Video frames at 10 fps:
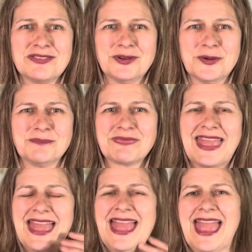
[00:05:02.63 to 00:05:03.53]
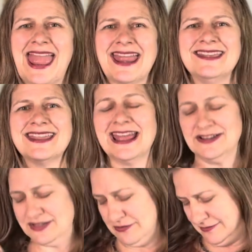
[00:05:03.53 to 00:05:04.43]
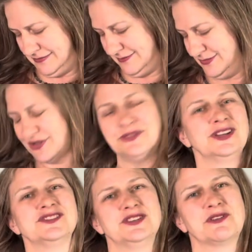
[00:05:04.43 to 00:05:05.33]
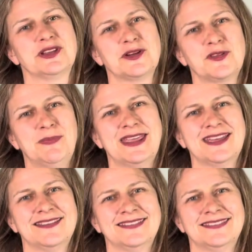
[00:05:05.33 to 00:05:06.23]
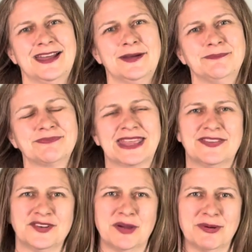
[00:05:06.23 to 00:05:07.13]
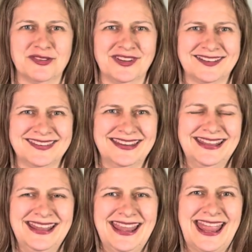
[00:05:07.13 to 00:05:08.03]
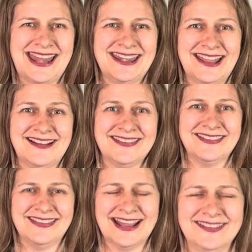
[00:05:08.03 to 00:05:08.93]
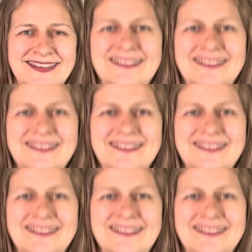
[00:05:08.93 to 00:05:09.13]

through. And yeah, don't look too close, because it's not perfect. And that is to